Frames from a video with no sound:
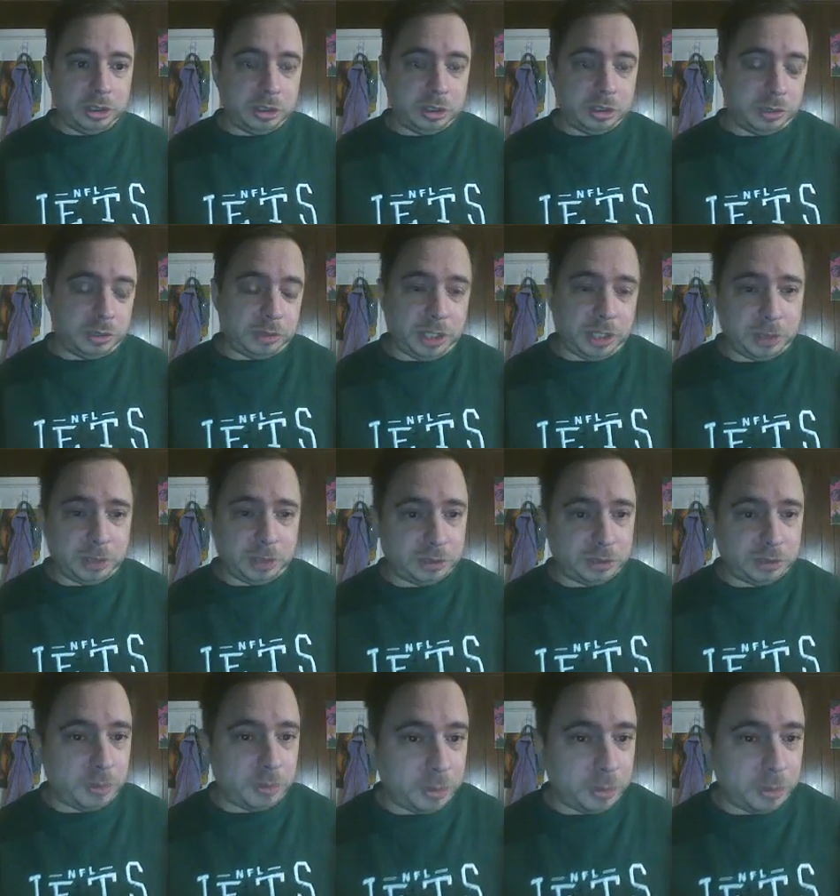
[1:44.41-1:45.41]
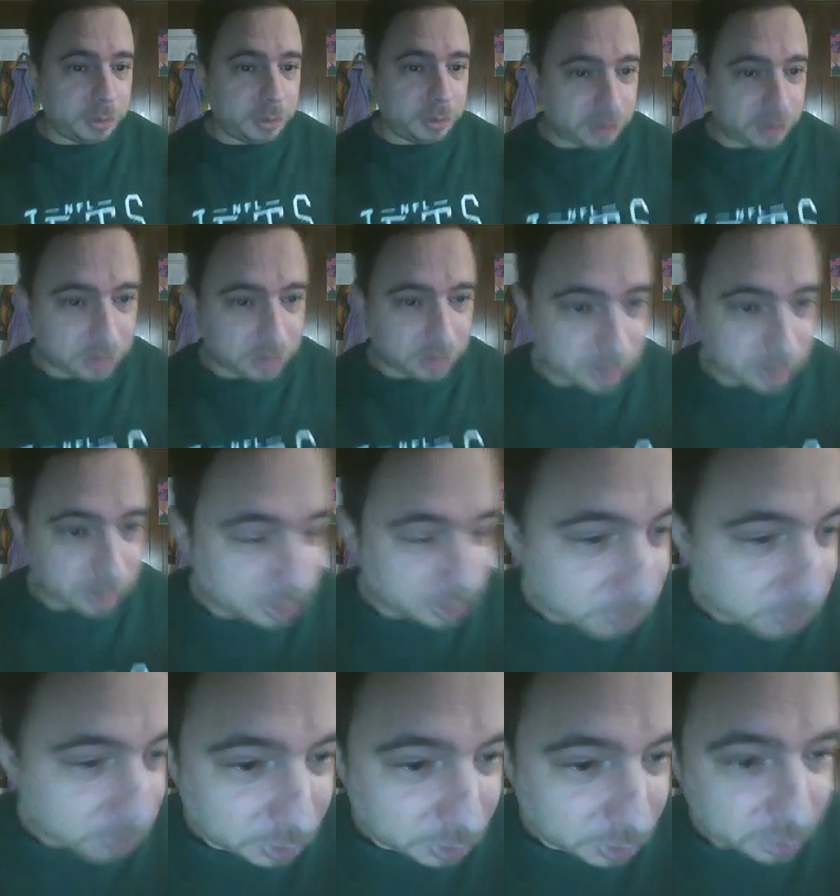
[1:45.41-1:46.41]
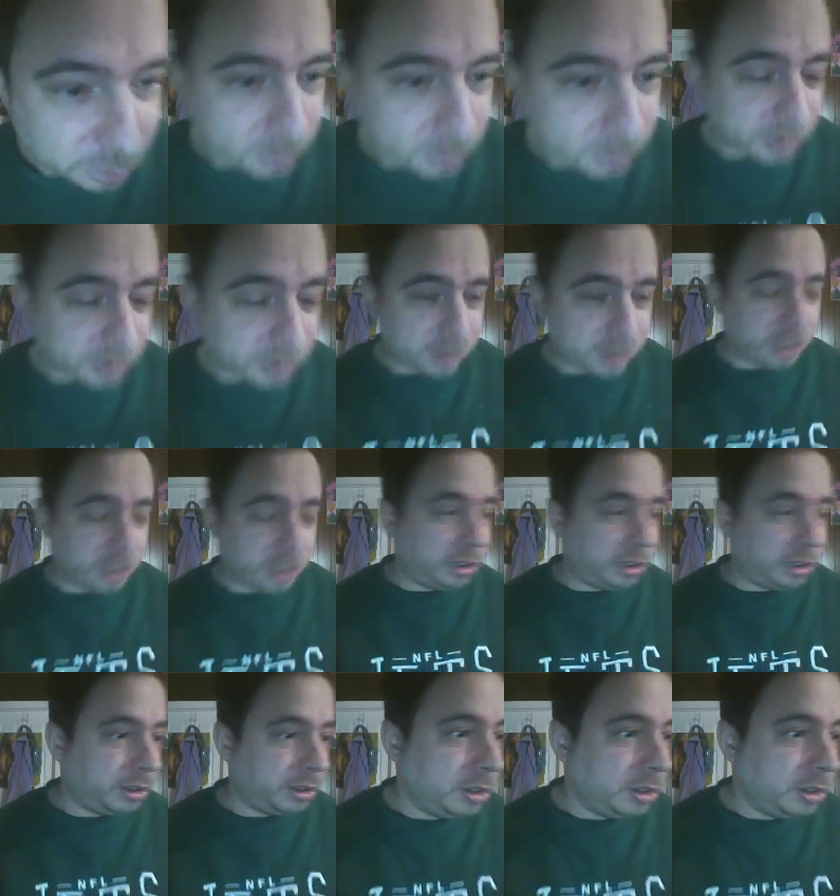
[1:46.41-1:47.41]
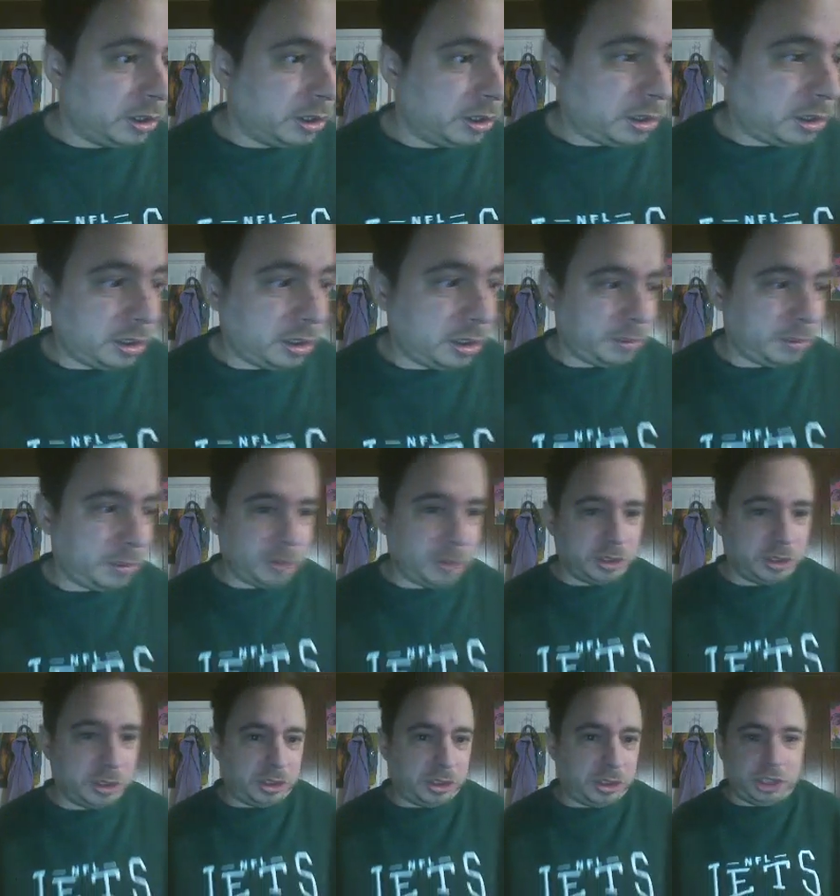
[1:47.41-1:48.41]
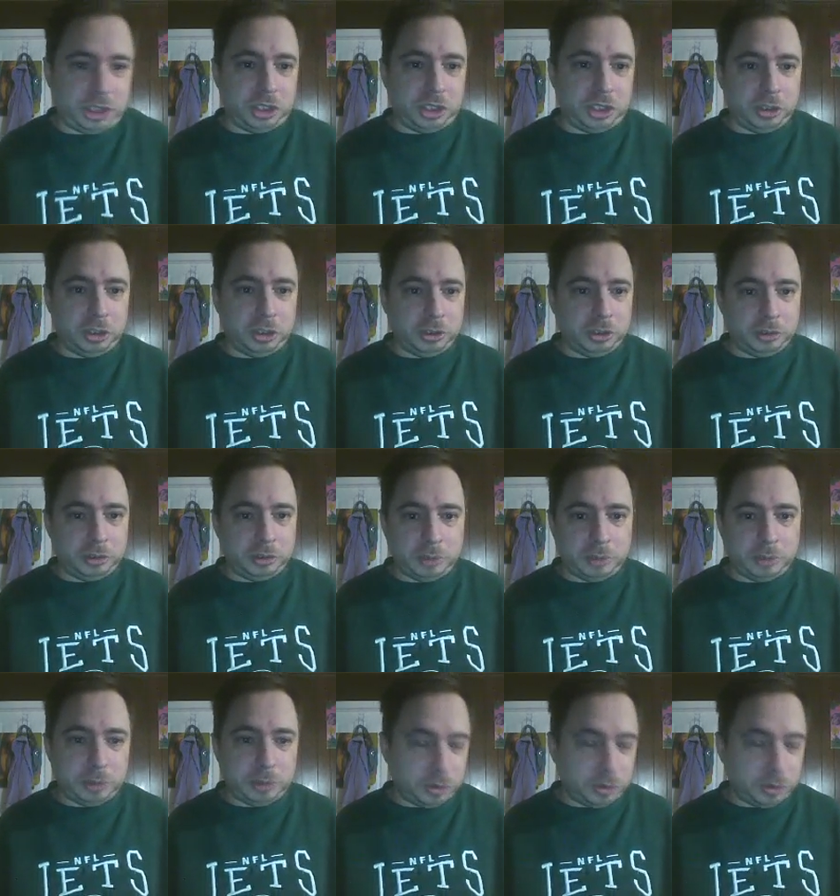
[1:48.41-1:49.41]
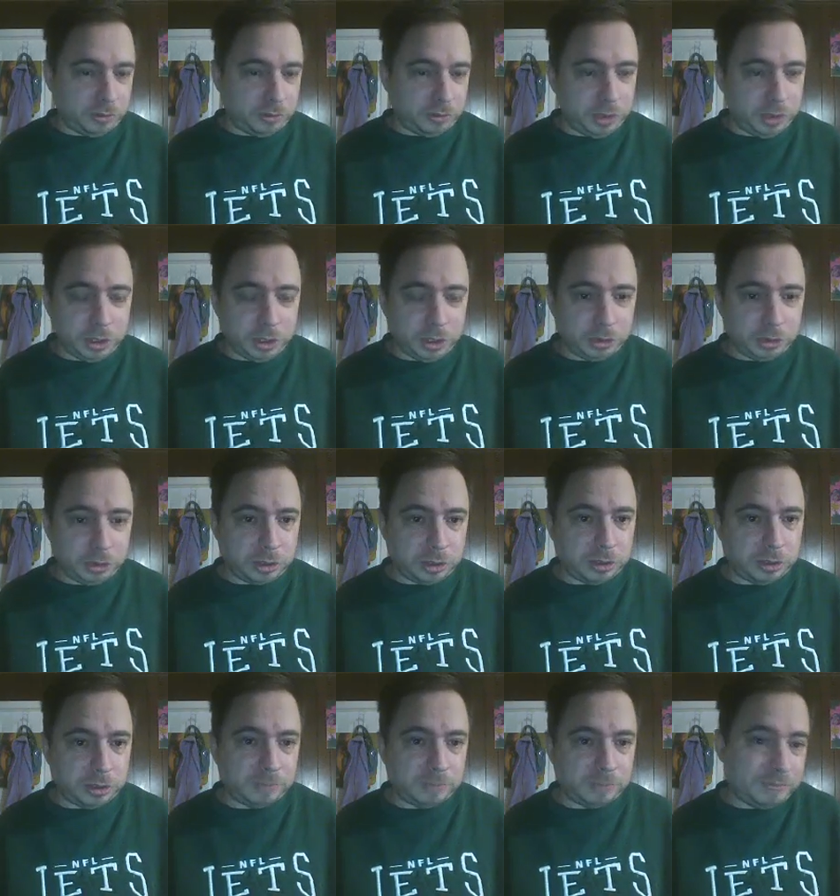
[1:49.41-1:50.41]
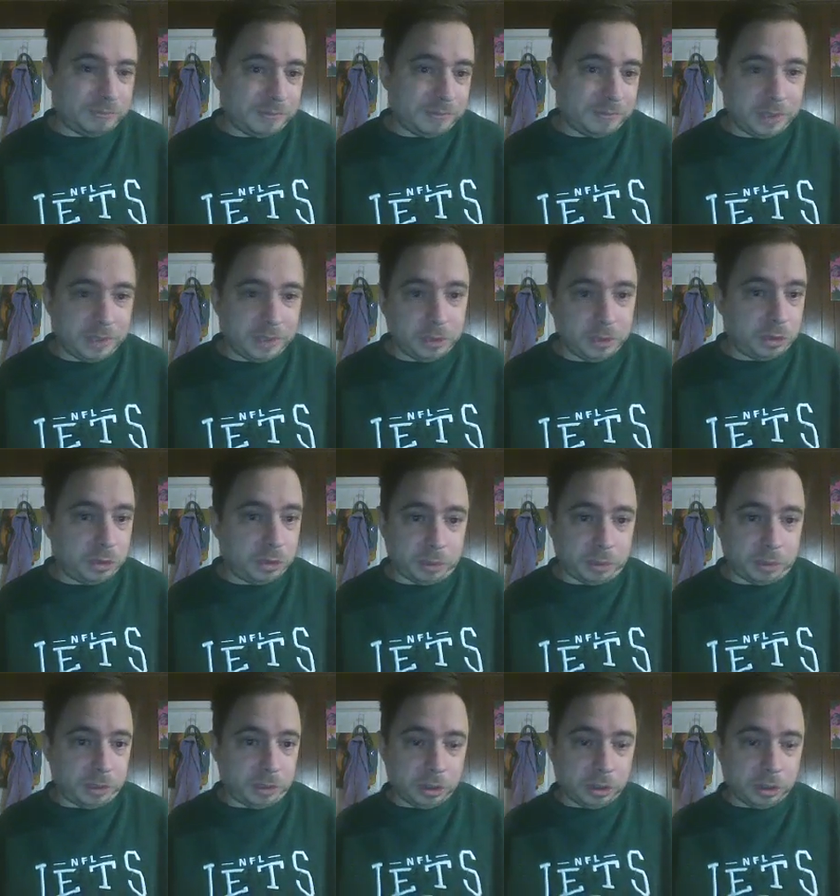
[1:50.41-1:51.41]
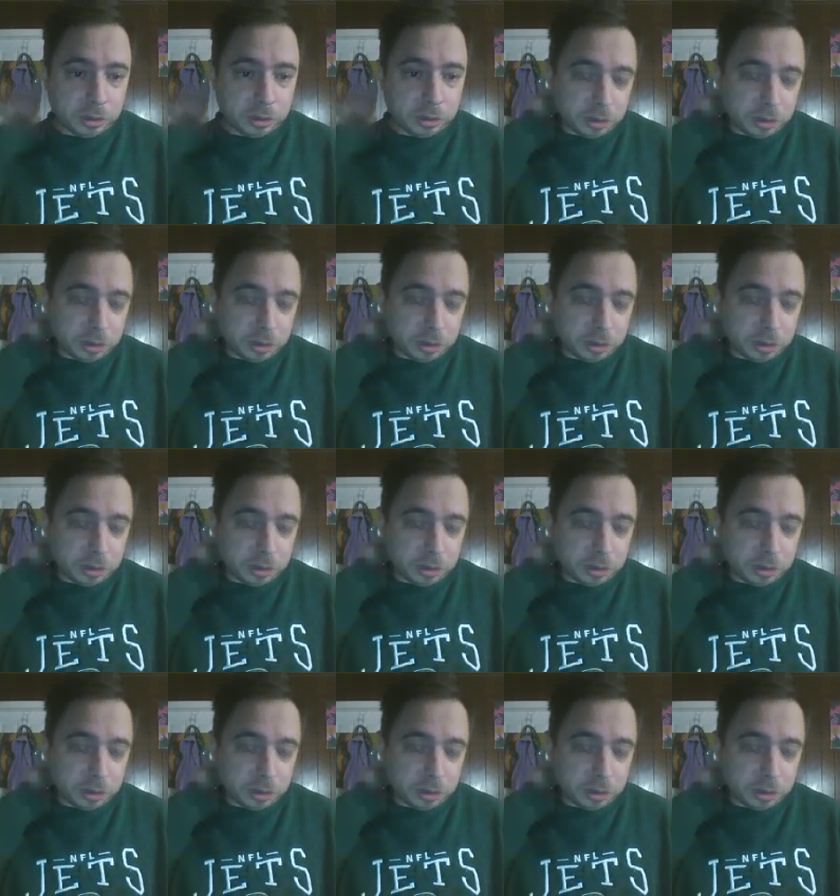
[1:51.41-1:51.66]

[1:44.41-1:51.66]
Uh, I can't watch football because there's no football on Saturday. I'll probably just chill and maybe do some videos and do something